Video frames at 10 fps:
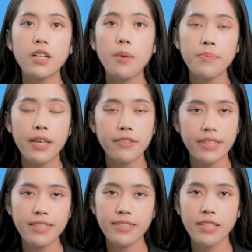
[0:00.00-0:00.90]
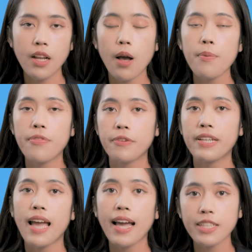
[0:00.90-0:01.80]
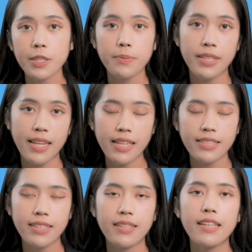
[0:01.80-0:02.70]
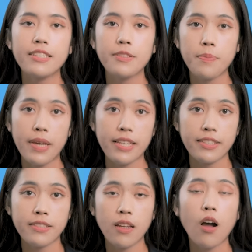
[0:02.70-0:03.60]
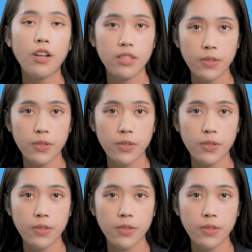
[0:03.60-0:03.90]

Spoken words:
comparison of three accommodation is based on